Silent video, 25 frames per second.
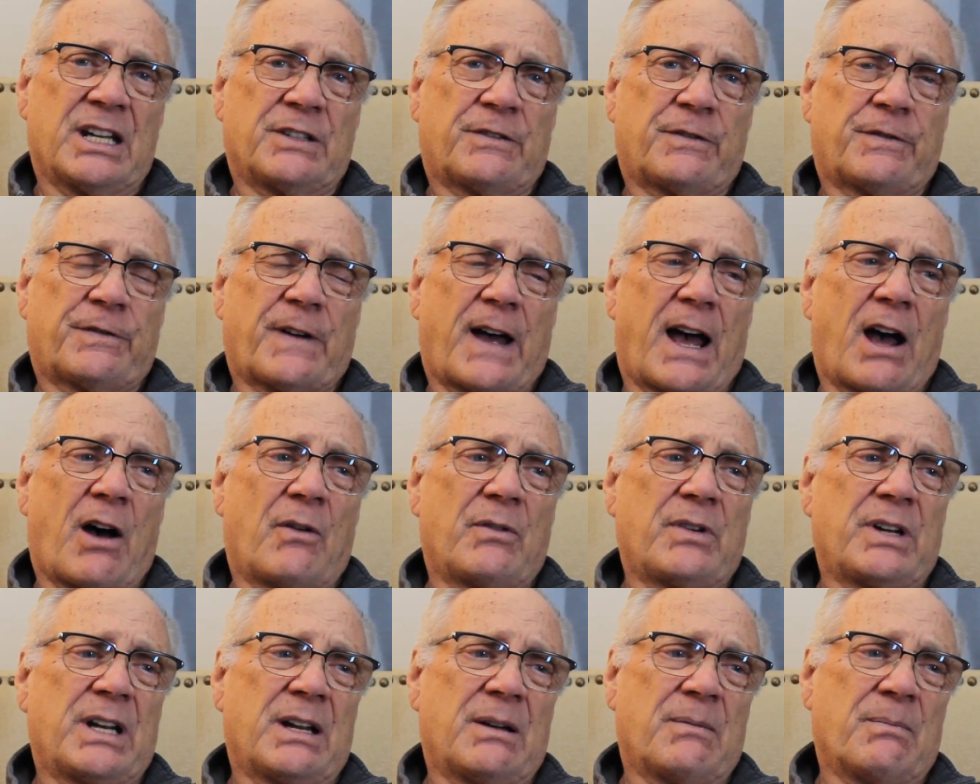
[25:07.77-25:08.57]

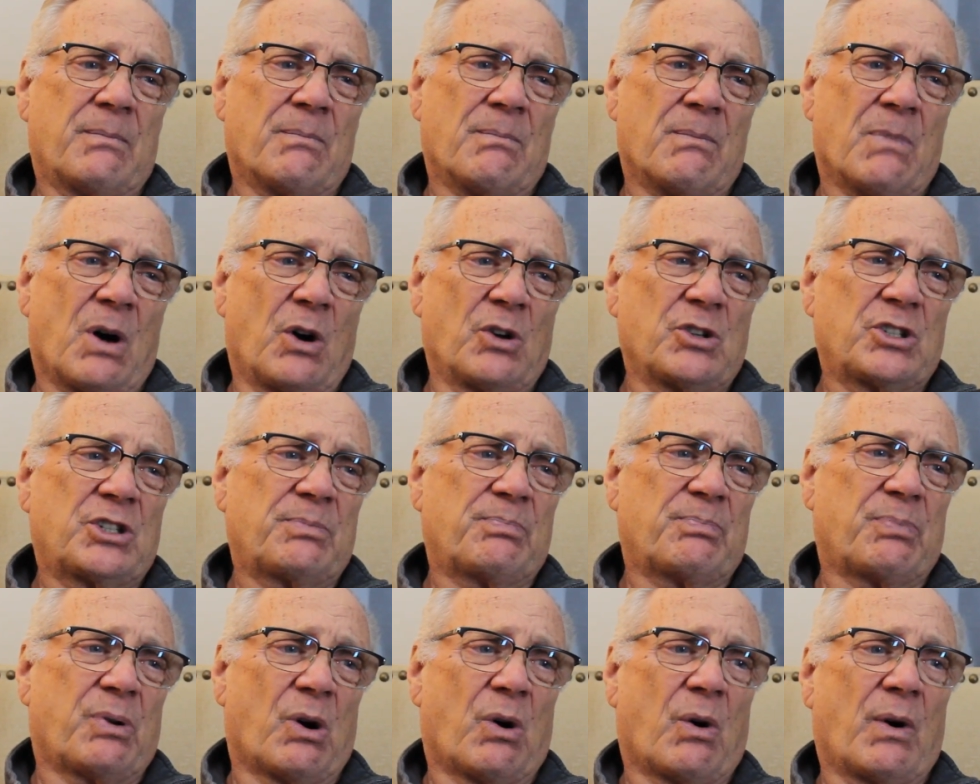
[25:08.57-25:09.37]
found in
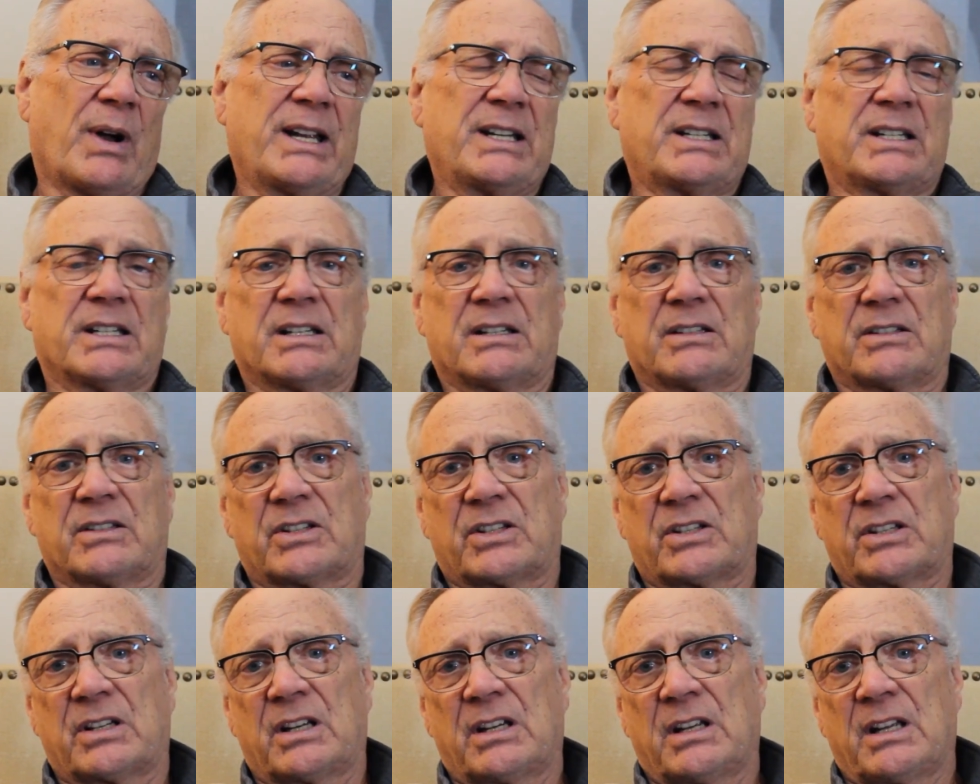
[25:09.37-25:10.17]
most
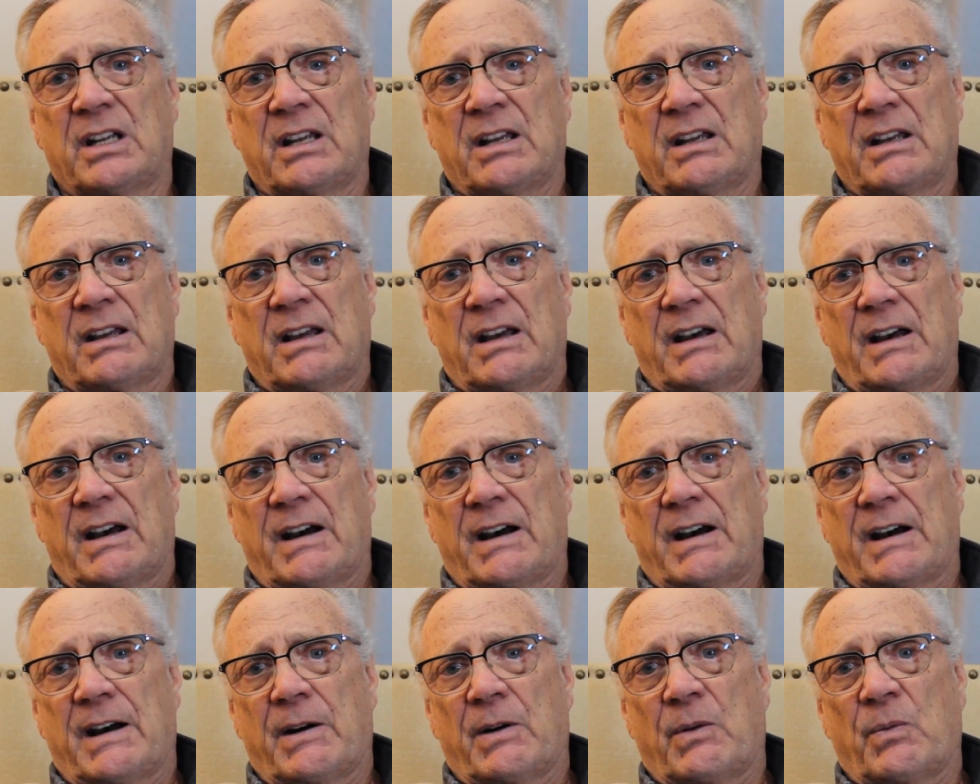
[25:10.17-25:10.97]
poisons
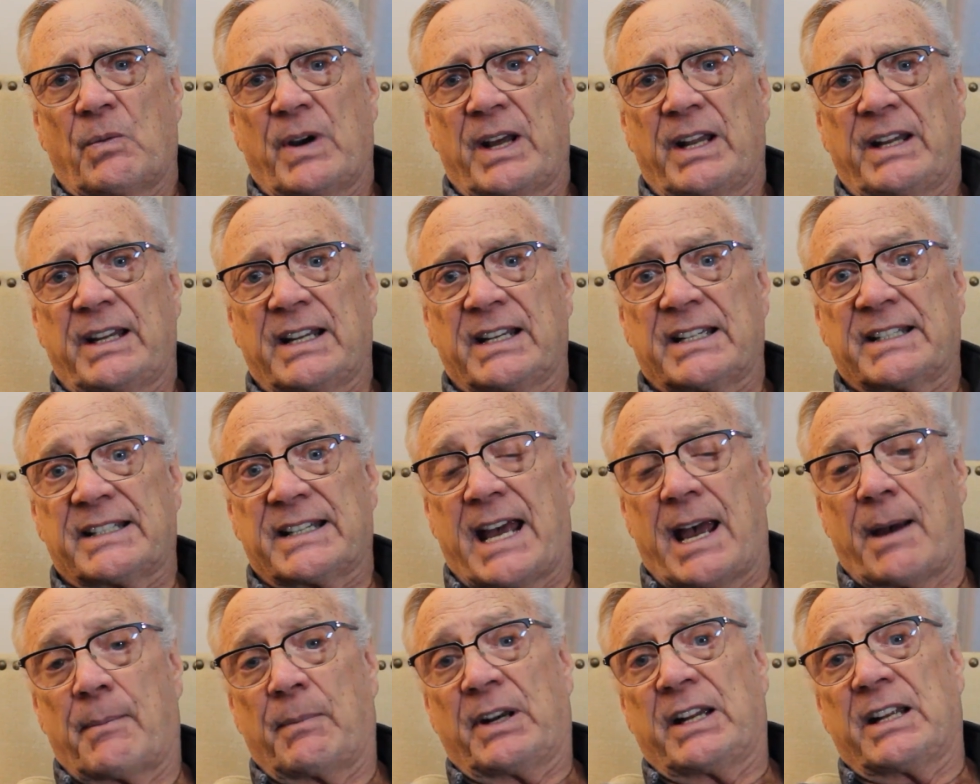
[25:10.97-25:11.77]
when
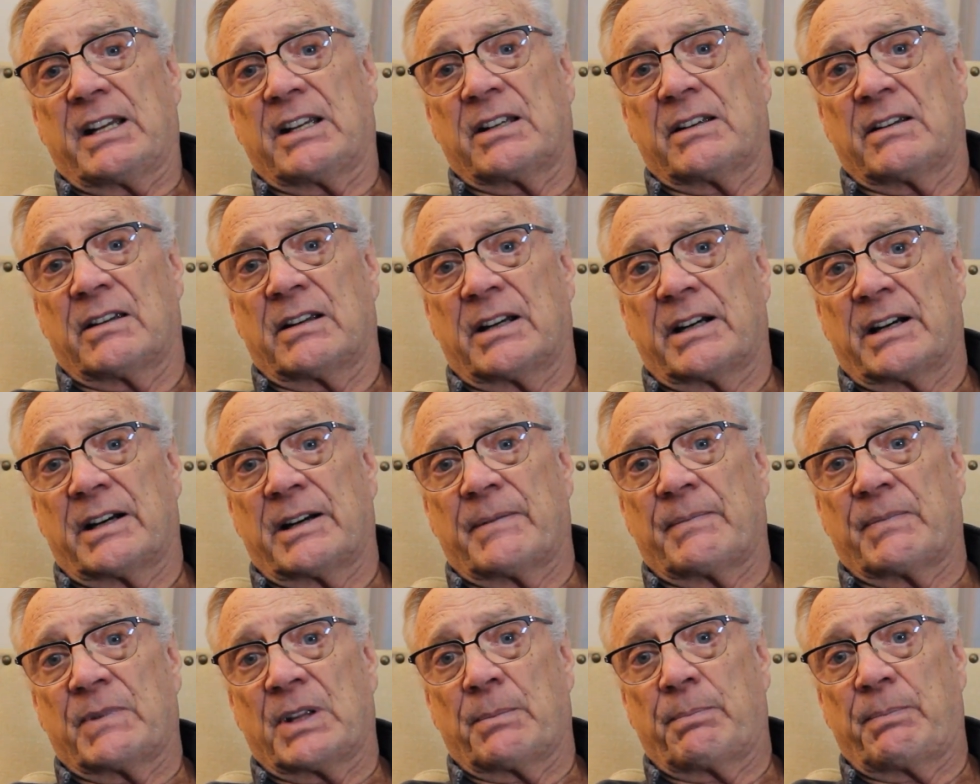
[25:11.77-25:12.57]
examining
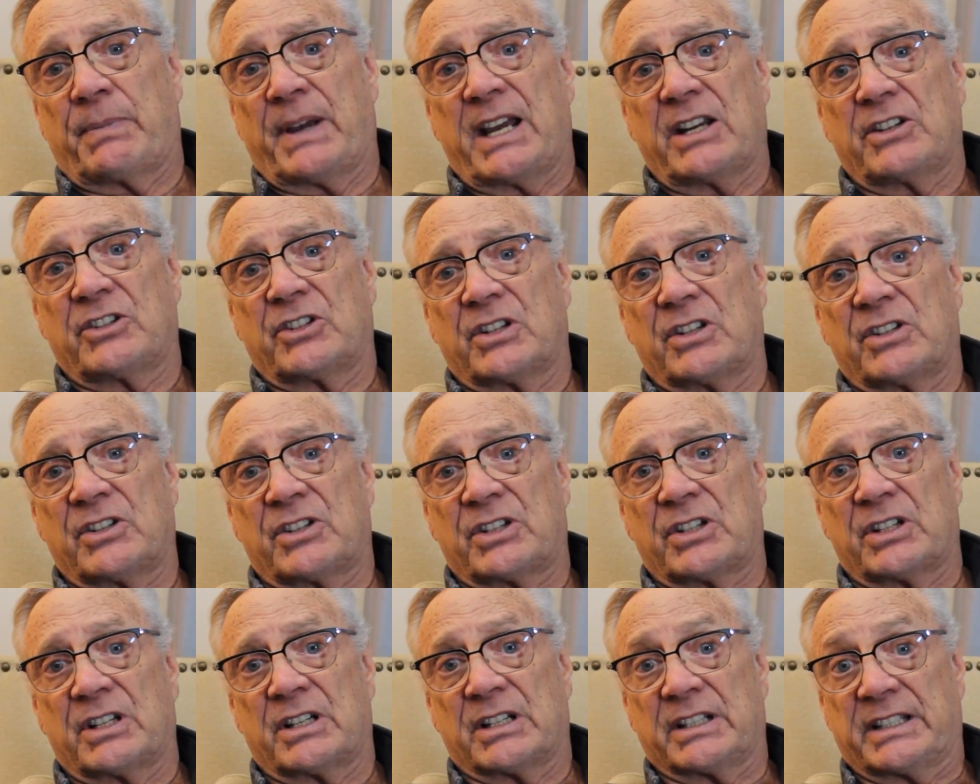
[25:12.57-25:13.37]
a
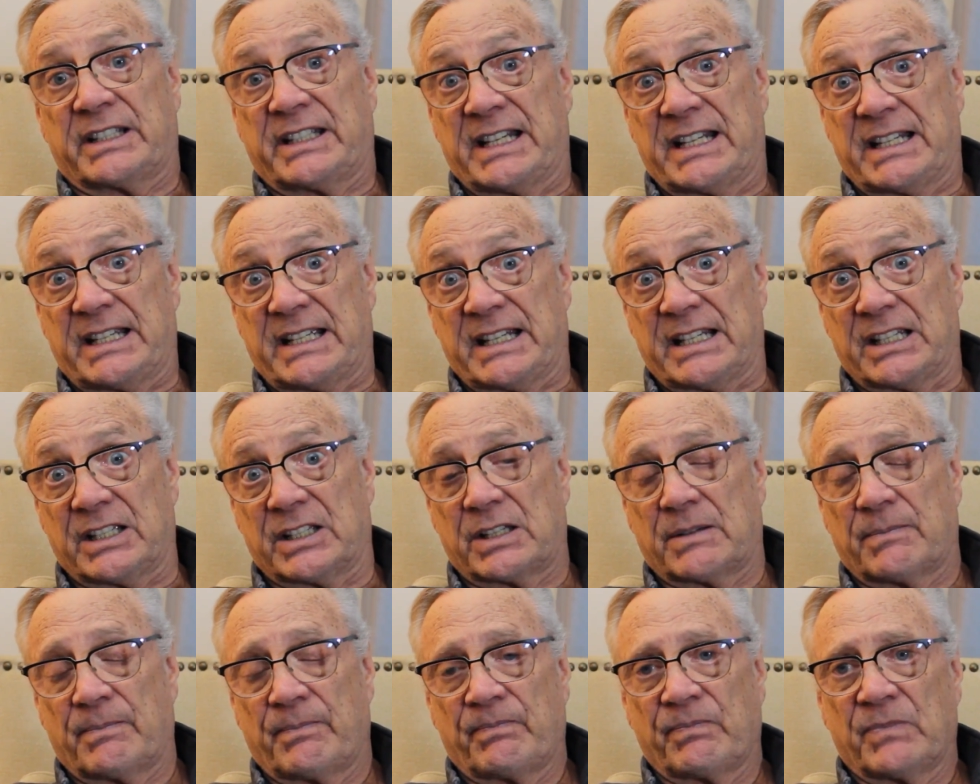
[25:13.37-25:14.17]
patient's
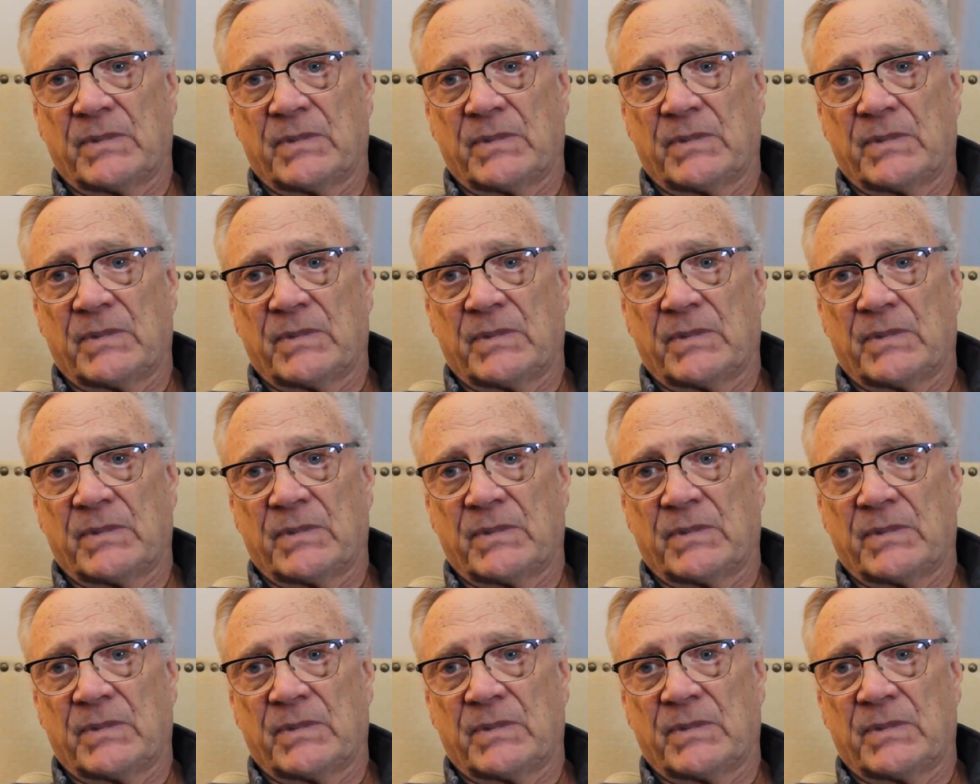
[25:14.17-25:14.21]
kidneys.